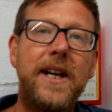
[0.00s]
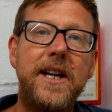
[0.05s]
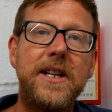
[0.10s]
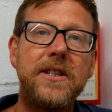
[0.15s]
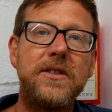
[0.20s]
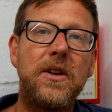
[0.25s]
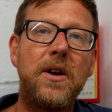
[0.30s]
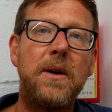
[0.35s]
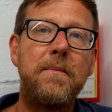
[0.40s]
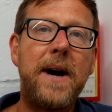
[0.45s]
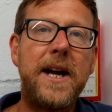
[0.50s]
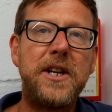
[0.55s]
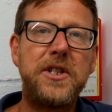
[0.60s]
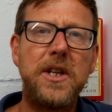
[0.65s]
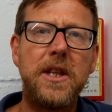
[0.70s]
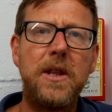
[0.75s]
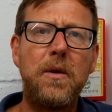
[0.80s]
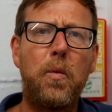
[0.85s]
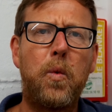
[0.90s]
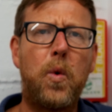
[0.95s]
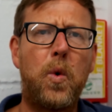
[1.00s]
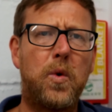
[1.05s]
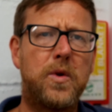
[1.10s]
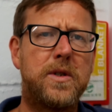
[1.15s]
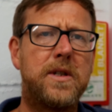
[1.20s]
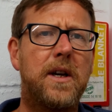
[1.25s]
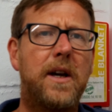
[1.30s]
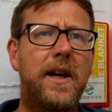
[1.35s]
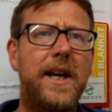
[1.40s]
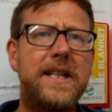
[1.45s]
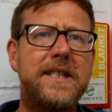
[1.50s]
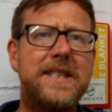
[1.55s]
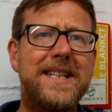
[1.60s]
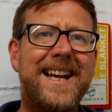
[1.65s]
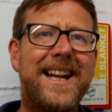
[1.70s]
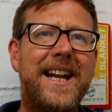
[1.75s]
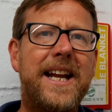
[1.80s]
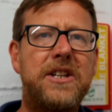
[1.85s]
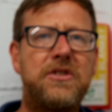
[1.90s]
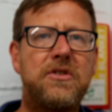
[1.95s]
So imagine the water is the
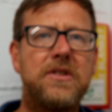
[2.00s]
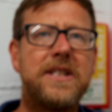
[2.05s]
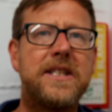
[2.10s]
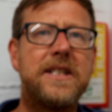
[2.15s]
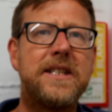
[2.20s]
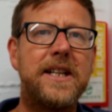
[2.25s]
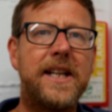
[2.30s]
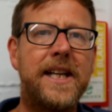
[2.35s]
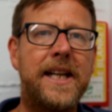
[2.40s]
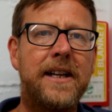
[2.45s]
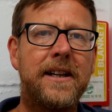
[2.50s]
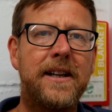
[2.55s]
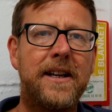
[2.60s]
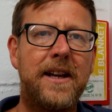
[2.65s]
electricity,